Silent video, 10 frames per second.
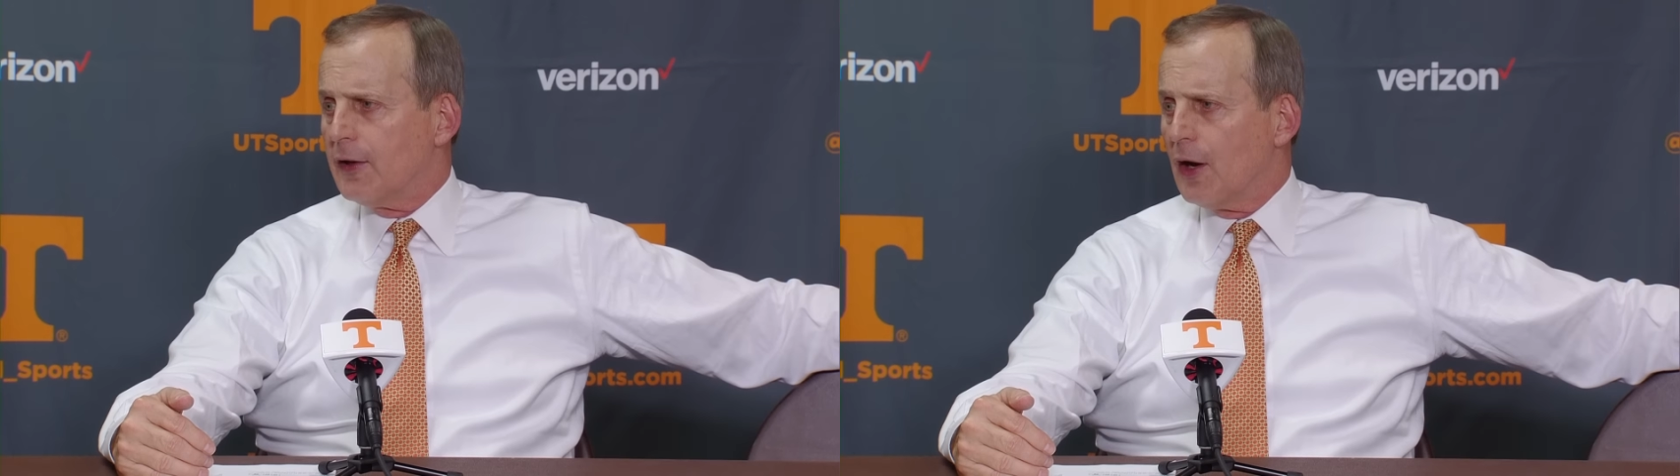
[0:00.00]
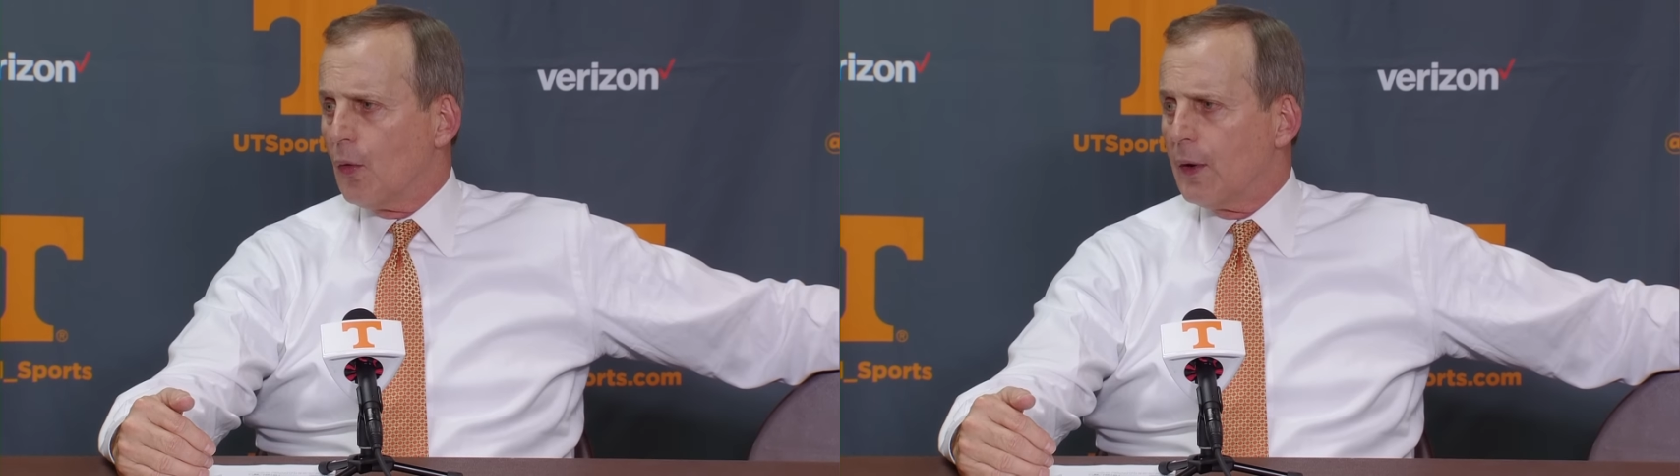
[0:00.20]

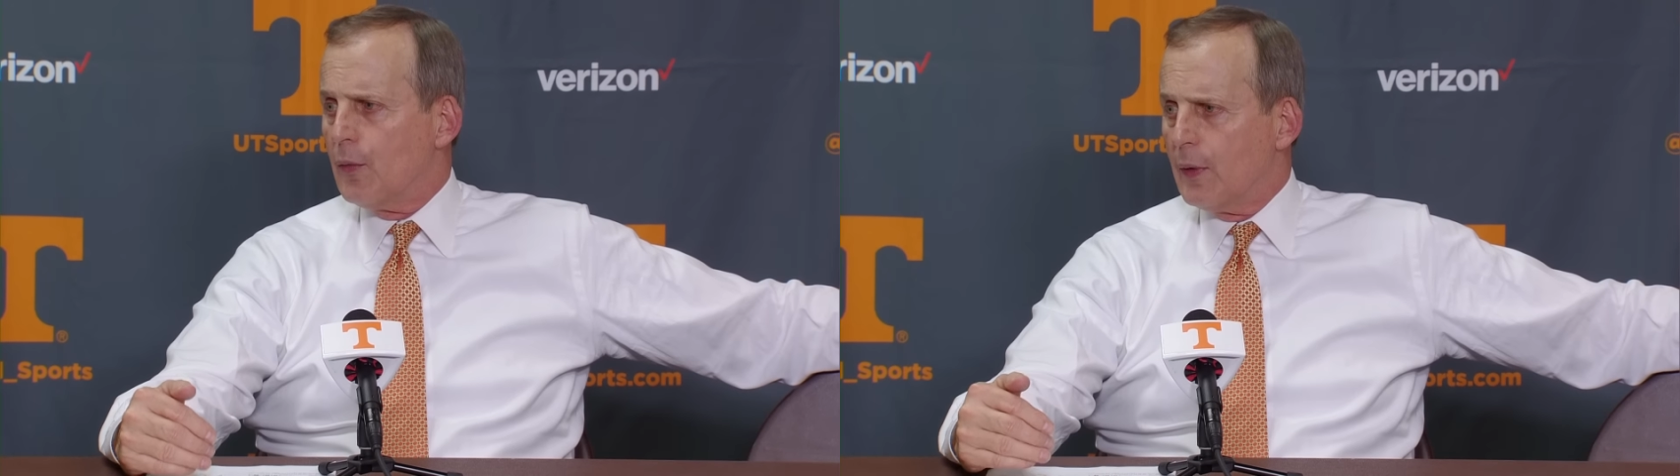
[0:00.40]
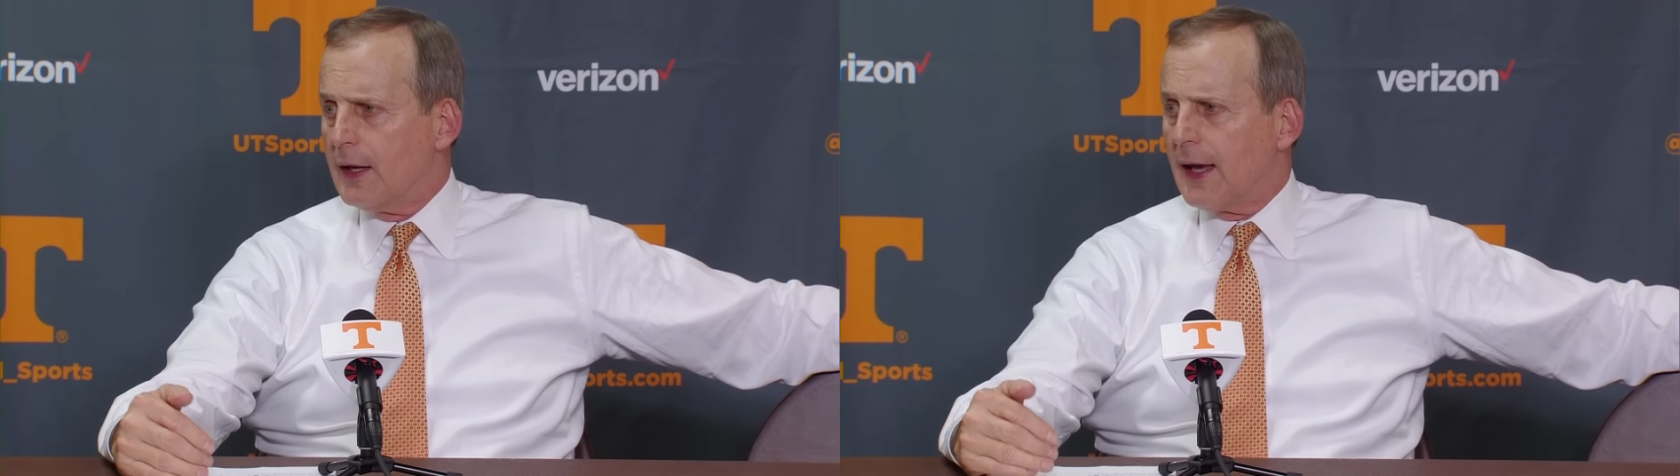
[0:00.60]
You know,
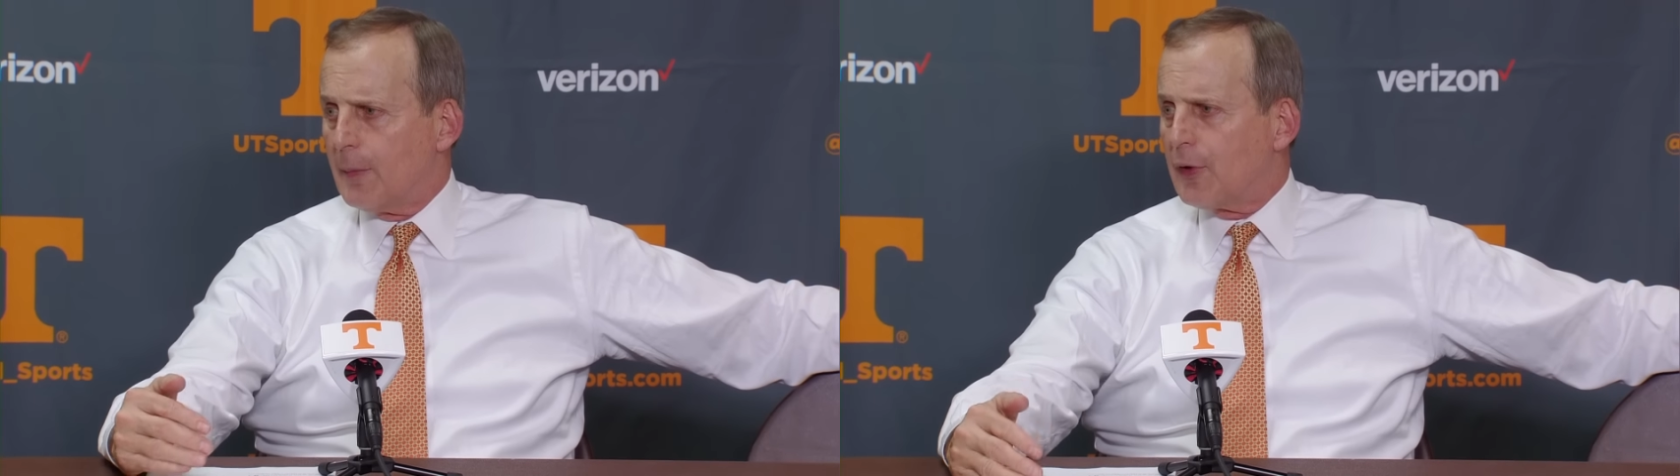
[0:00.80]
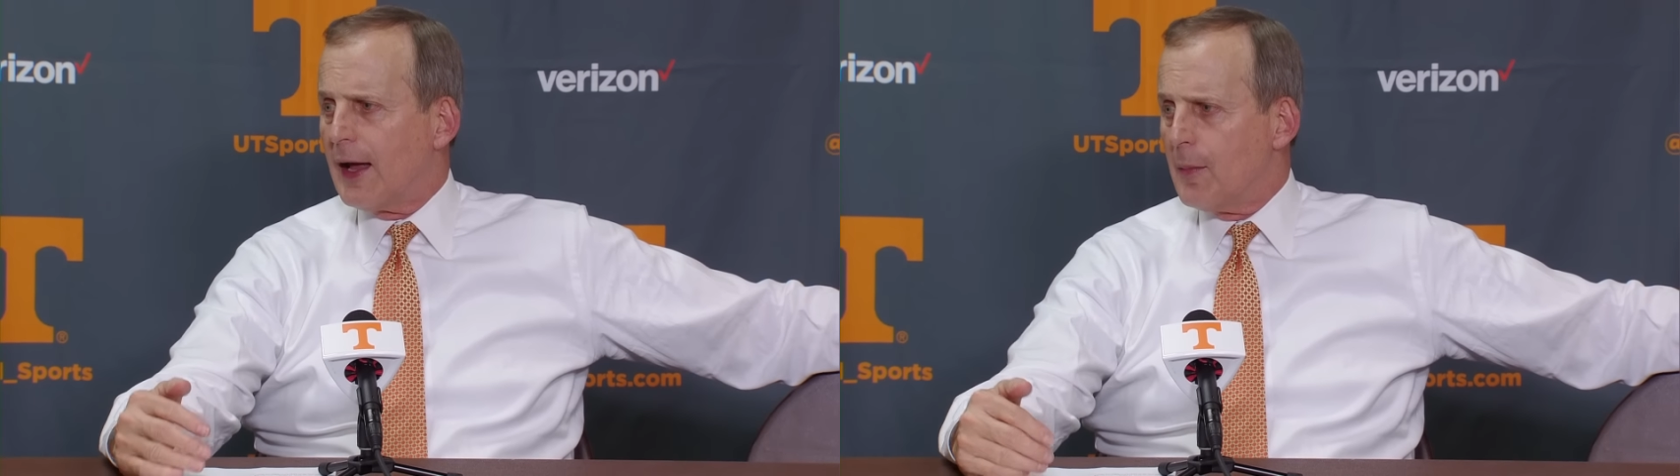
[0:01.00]
we, we
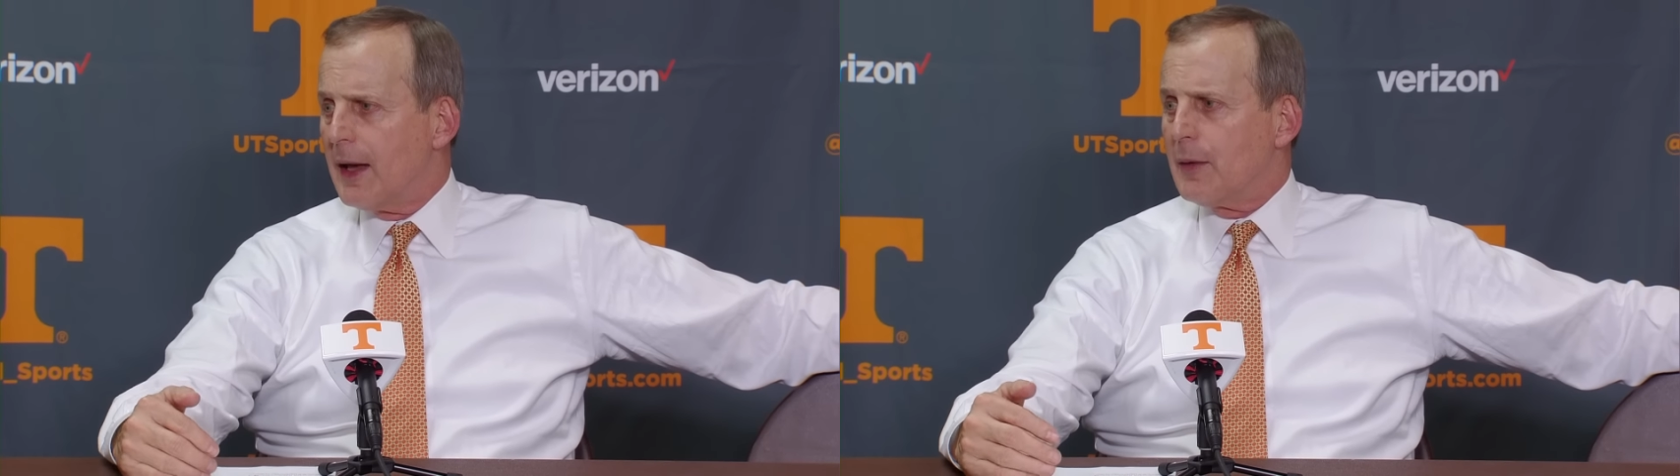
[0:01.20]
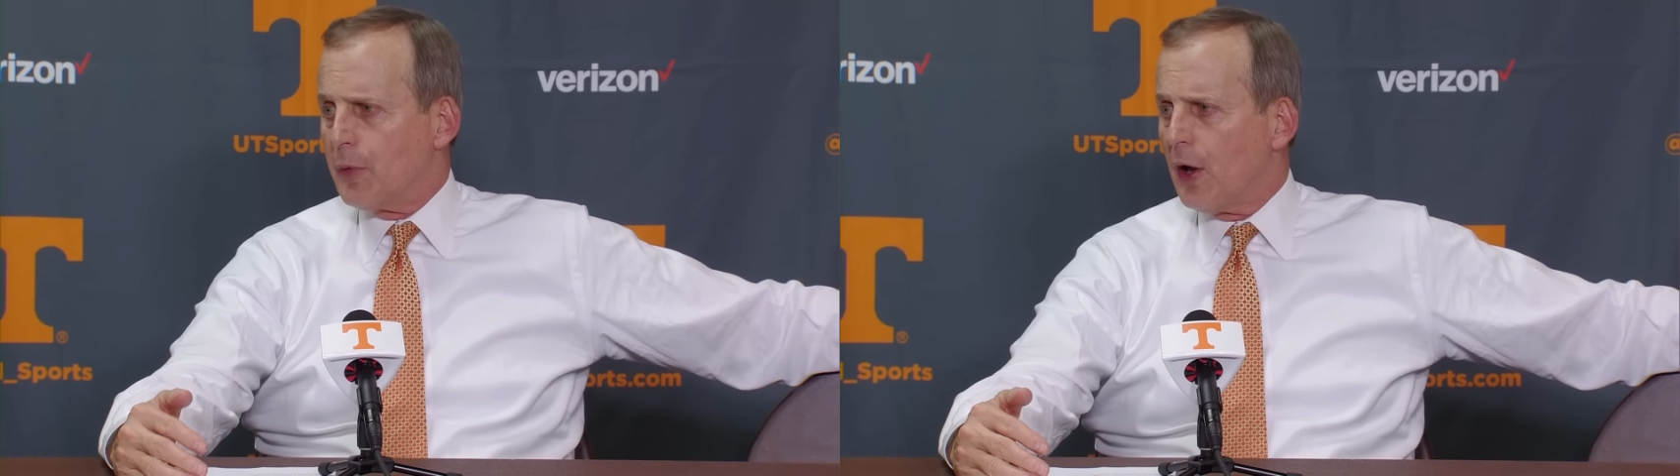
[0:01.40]
kept trying to
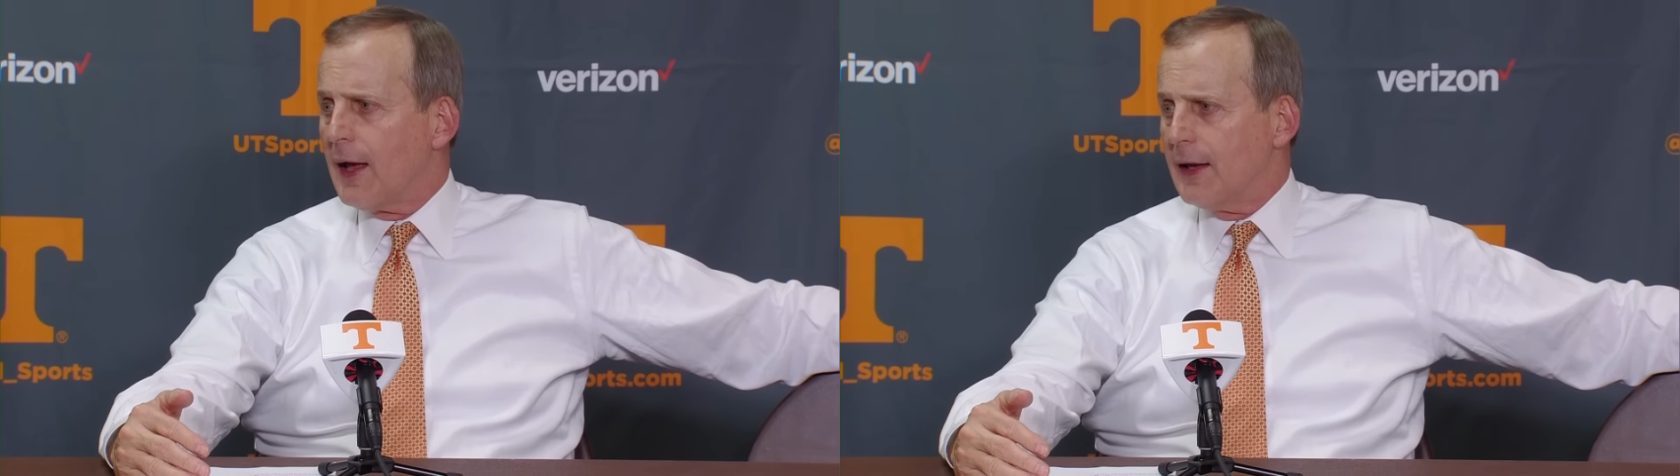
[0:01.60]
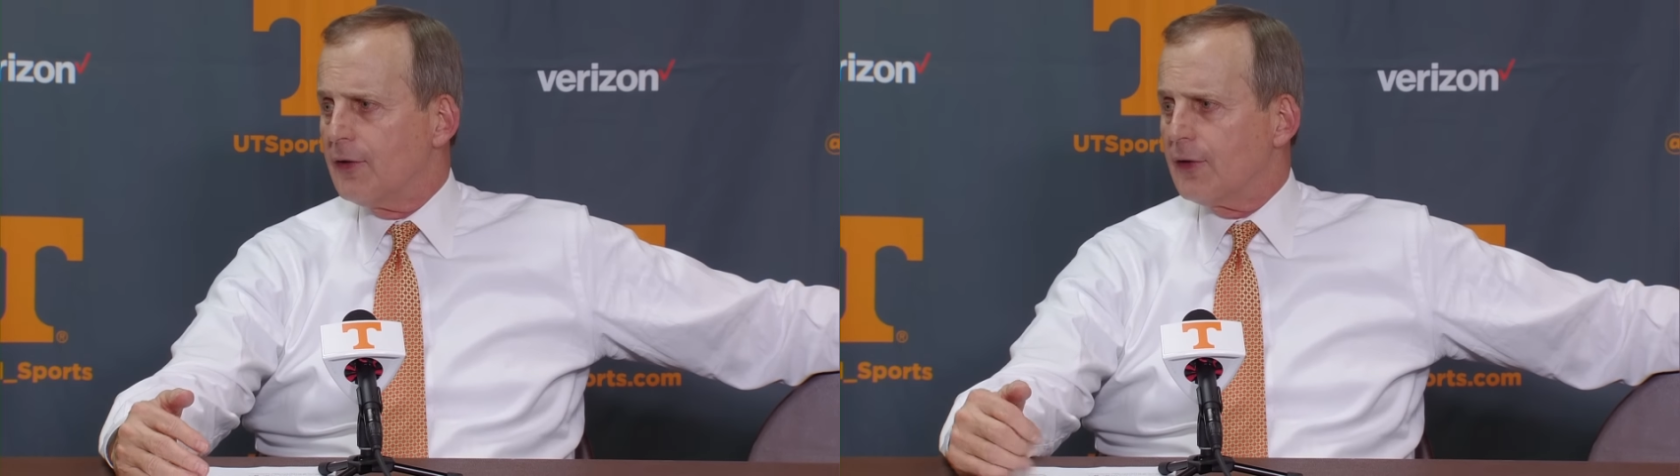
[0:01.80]
make
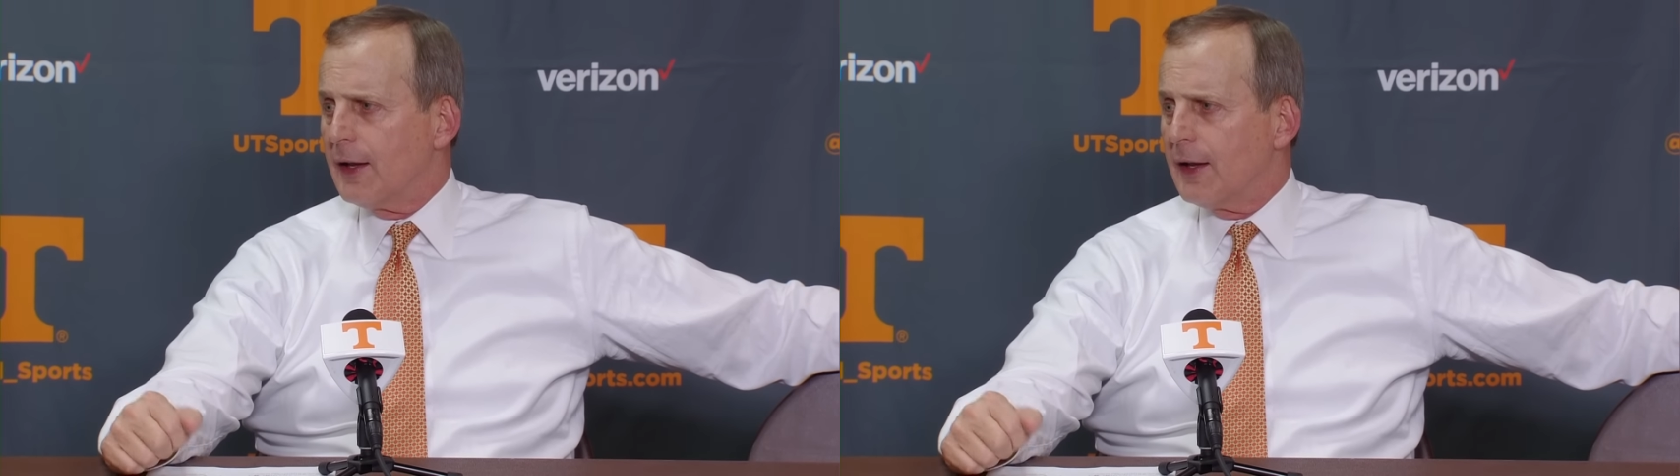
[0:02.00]
plays.